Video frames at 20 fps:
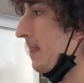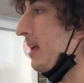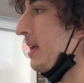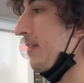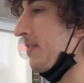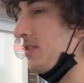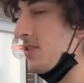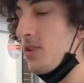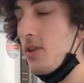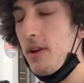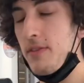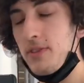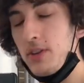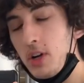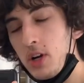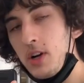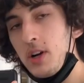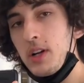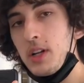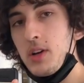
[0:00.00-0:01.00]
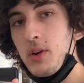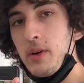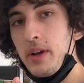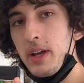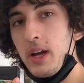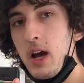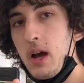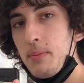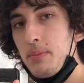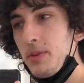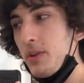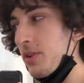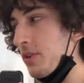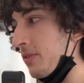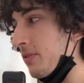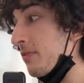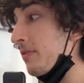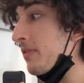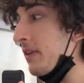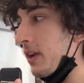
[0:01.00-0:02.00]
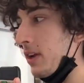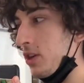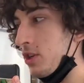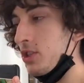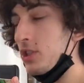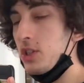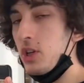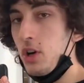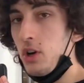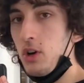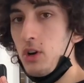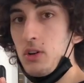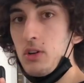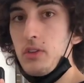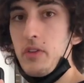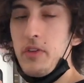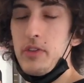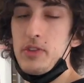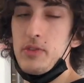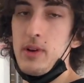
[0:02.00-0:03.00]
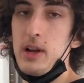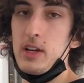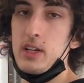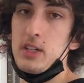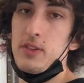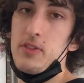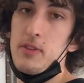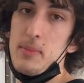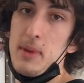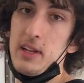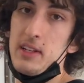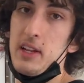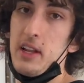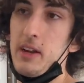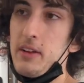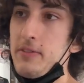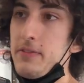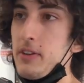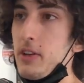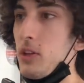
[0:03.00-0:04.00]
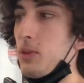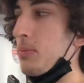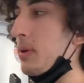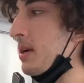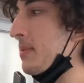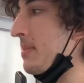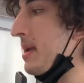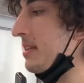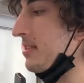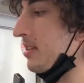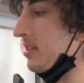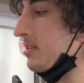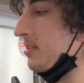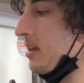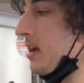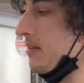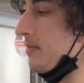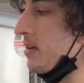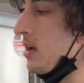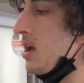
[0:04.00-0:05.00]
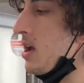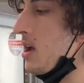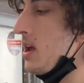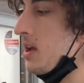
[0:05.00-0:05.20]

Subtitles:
If you have current going up, then your fingers curl in the direction of the magnetic field. Pretty basic stuff.